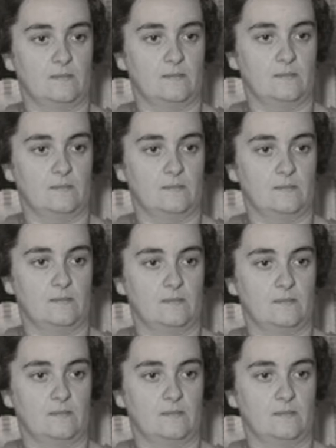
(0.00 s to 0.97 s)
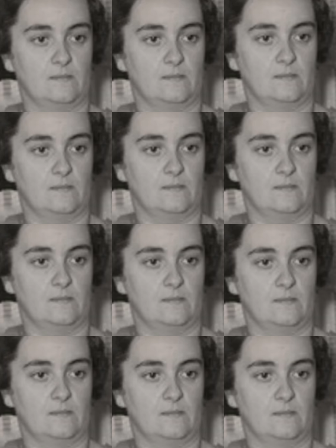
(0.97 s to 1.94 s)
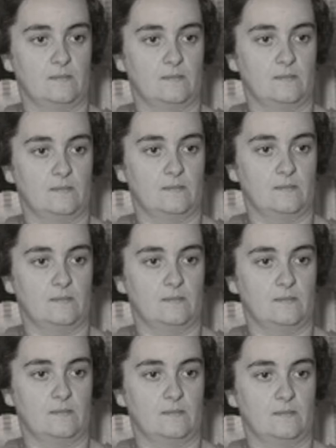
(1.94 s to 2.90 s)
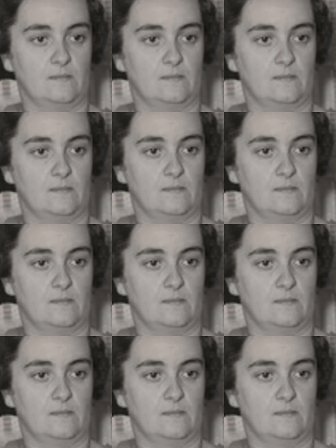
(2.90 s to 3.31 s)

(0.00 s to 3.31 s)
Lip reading: No one is speaking in this clip.